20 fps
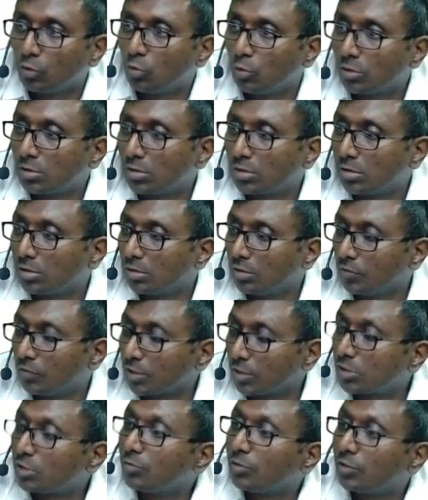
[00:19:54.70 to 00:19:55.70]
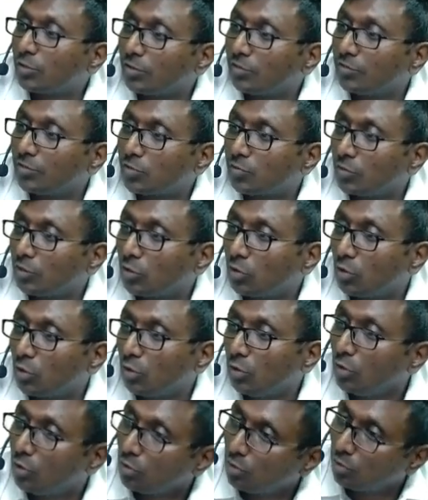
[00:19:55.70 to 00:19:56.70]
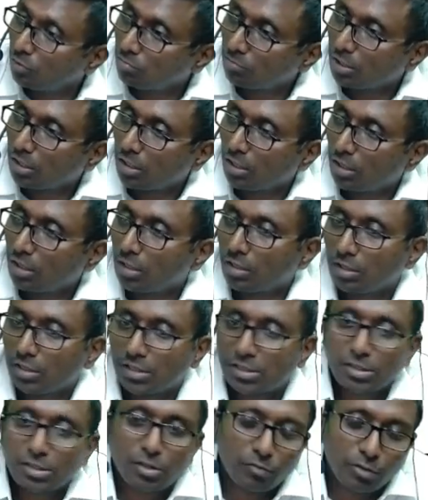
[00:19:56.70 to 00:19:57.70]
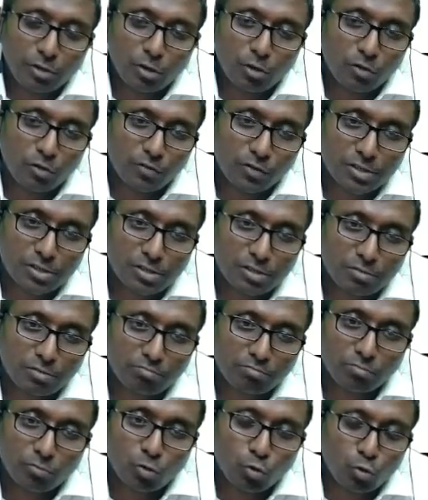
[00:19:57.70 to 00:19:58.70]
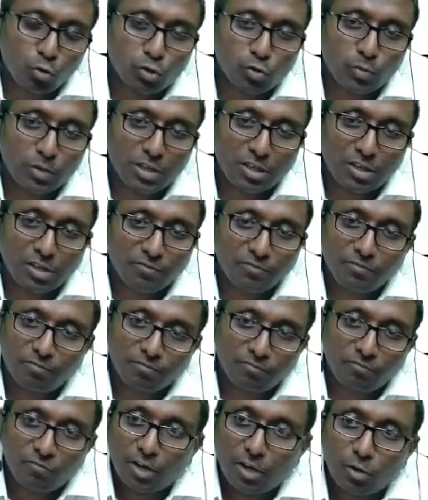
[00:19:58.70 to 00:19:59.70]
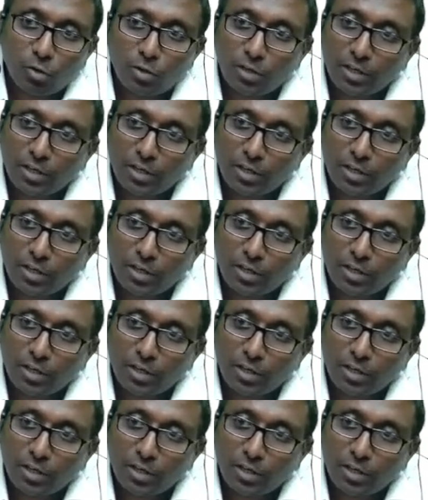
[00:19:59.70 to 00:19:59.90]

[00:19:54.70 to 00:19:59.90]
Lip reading: goods, first which will go? Risk will go first. Goods will come, follow